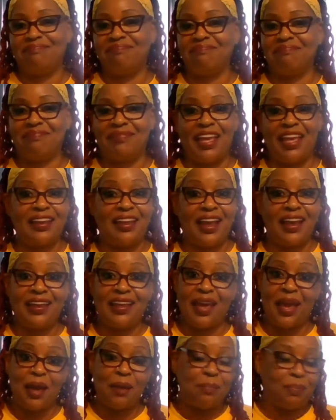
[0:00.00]
They not
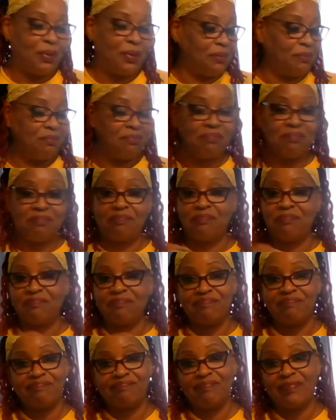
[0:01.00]
happy.
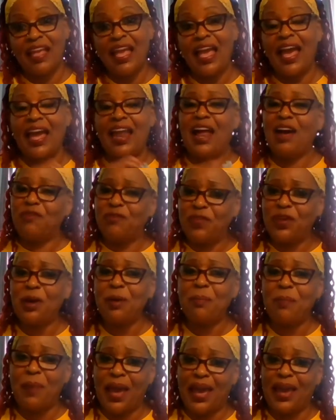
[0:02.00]
And I feel
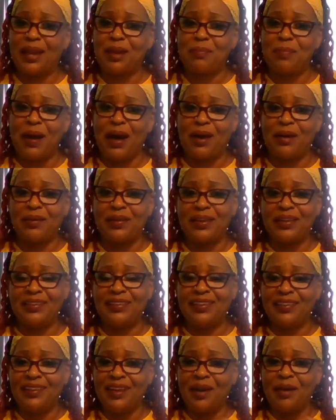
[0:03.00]
bad about it.
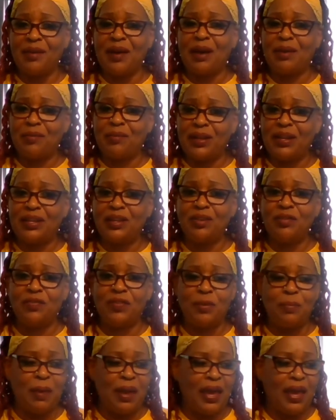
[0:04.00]
You know, I really do
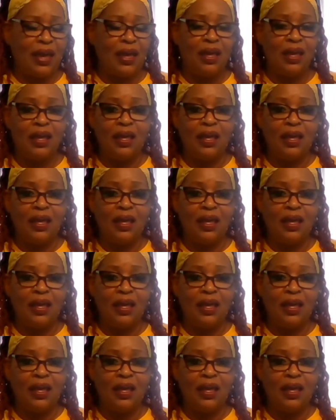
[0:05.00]
feel bad.